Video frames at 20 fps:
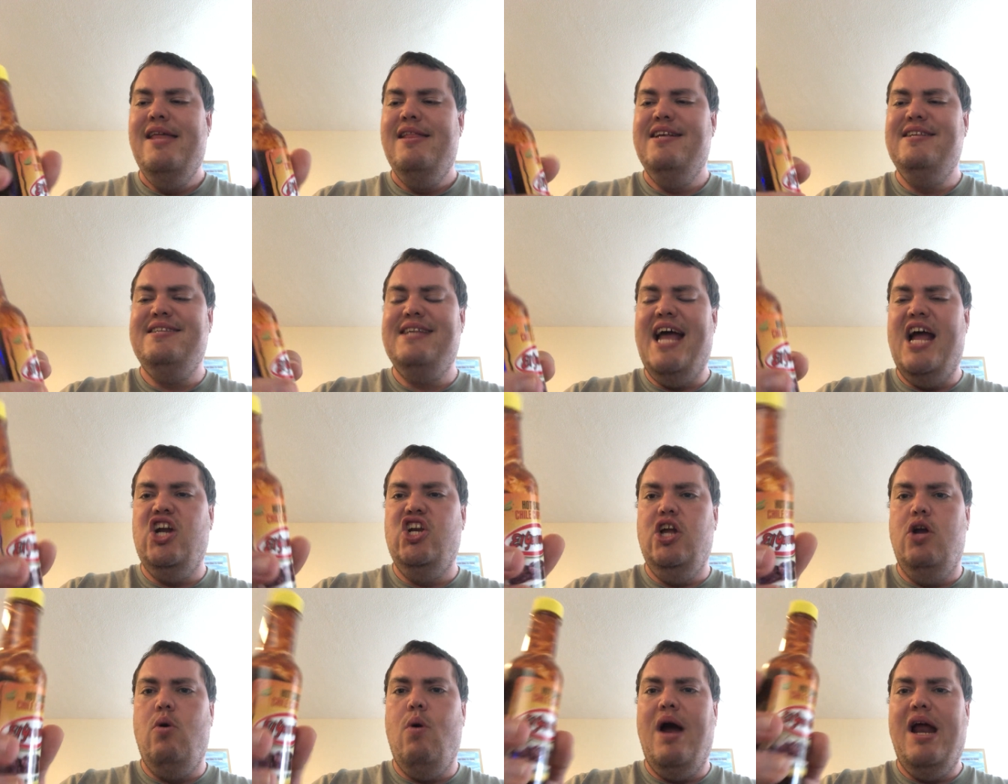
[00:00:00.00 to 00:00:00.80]
This is
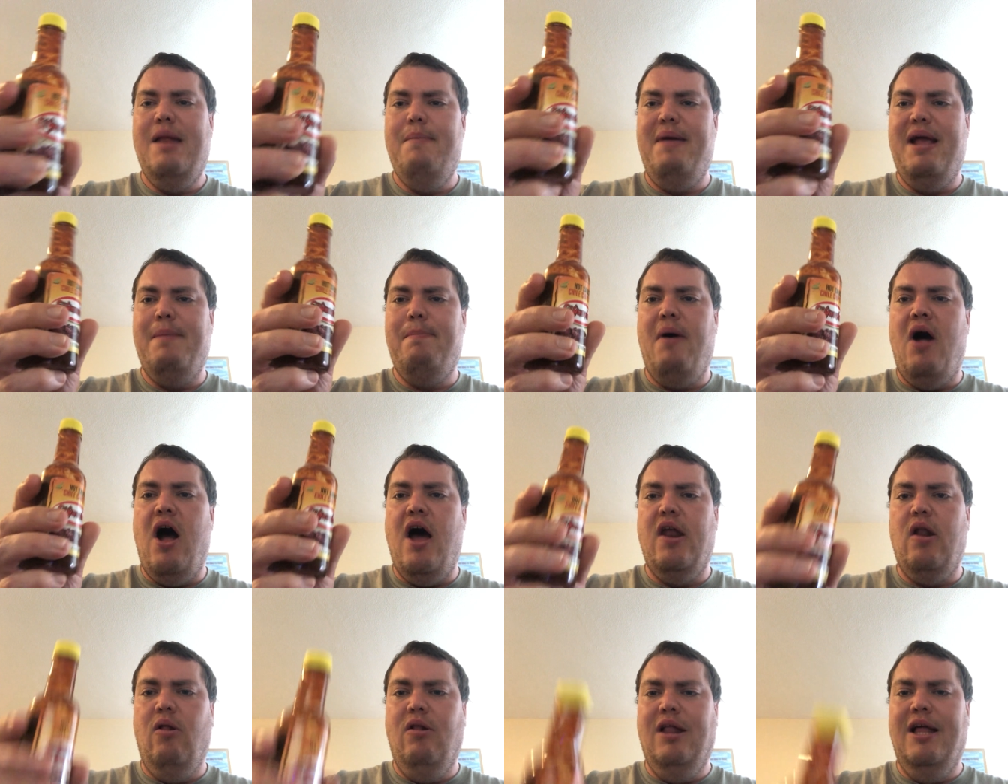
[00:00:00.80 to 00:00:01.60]
actually quite a big
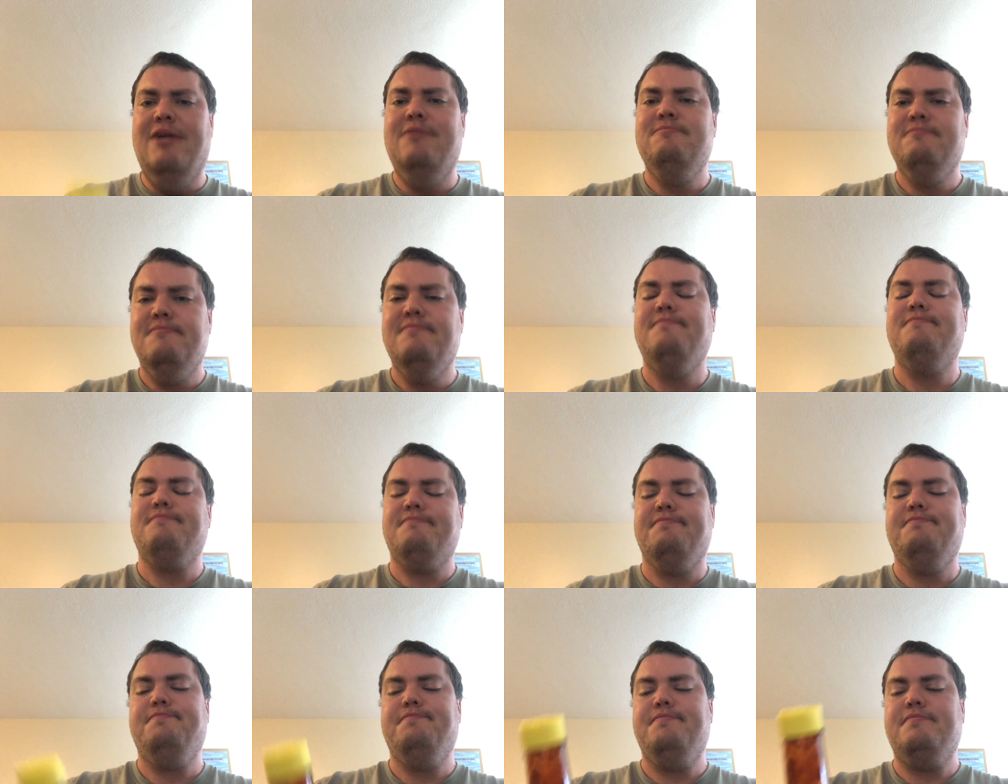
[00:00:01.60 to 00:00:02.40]
bottle
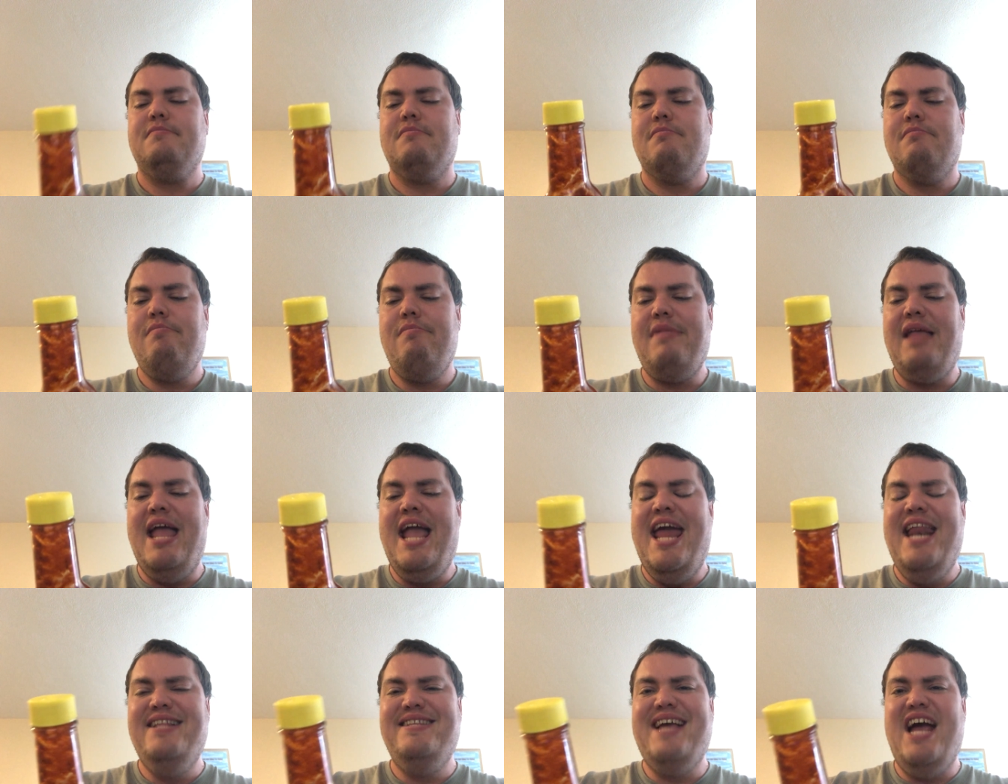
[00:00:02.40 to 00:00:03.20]

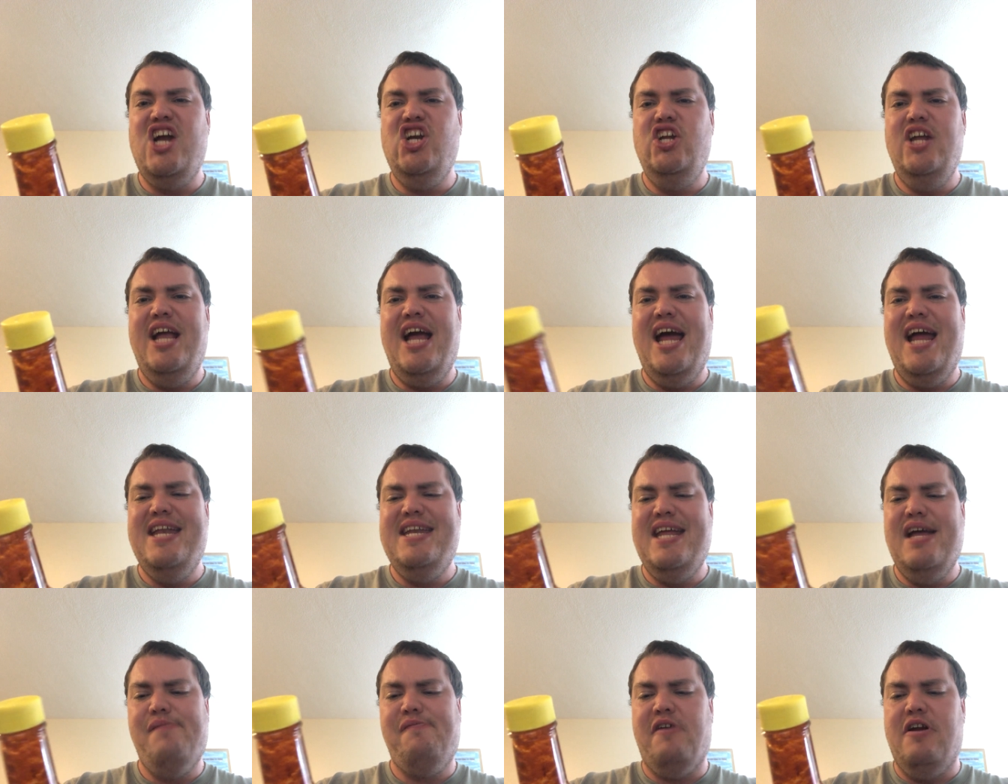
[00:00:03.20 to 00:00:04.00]
and it's actually kind of
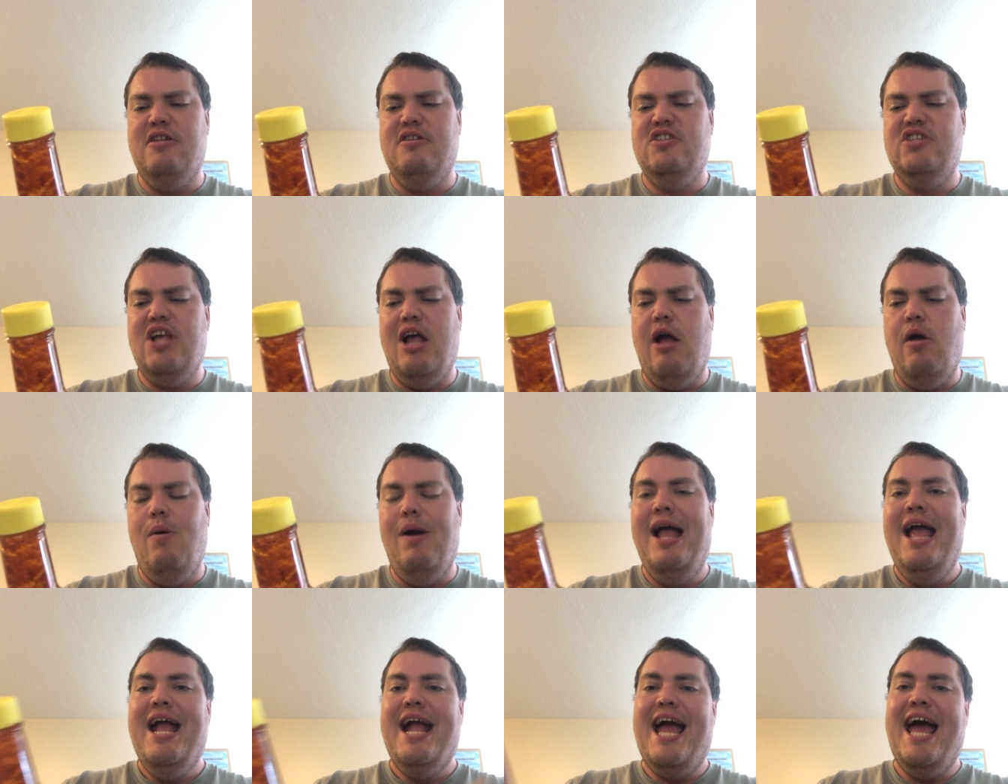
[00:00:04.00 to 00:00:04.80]
different.
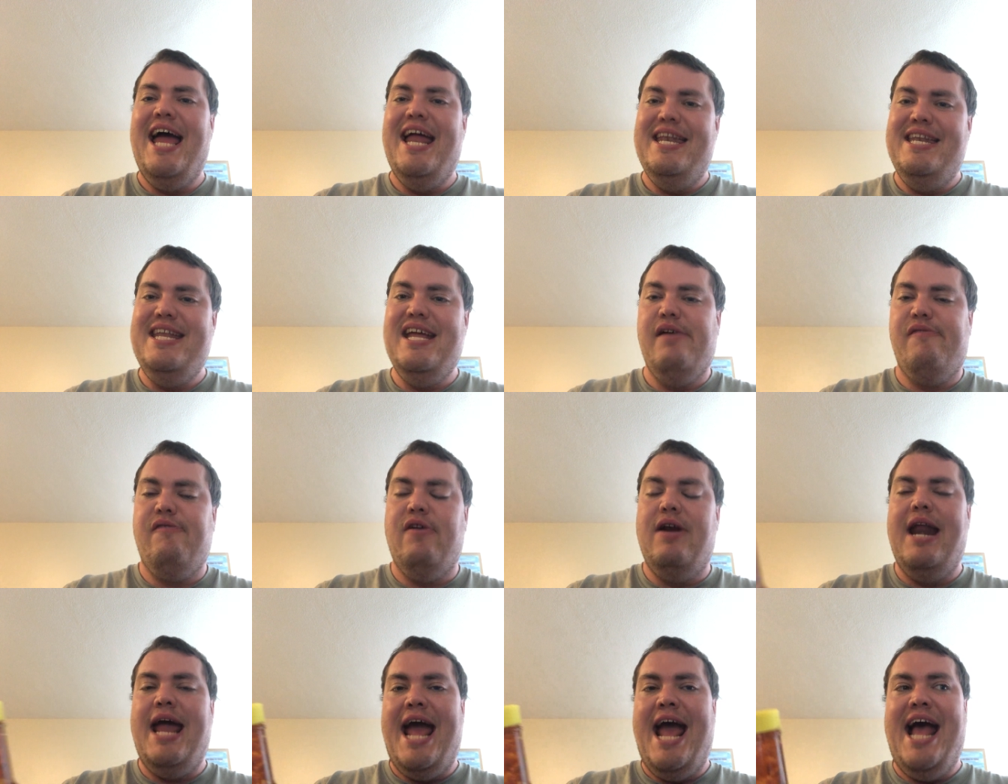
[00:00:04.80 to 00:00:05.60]
So kind of
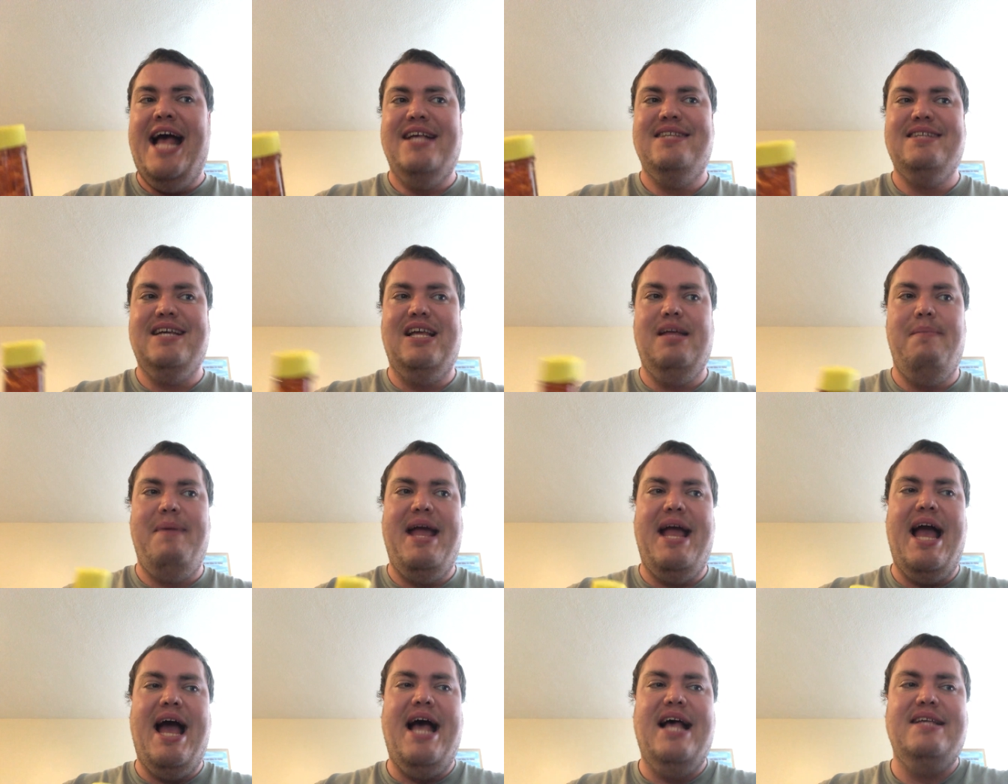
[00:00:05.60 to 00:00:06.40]
different ass like the
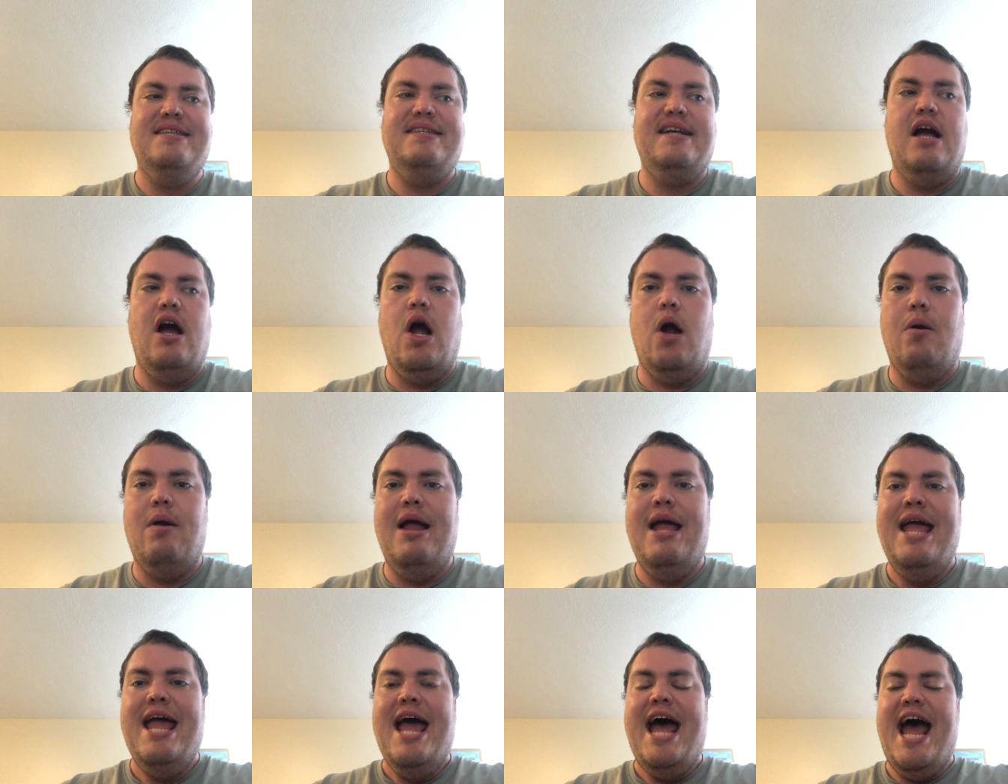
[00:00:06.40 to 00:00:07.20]
big ass cigar.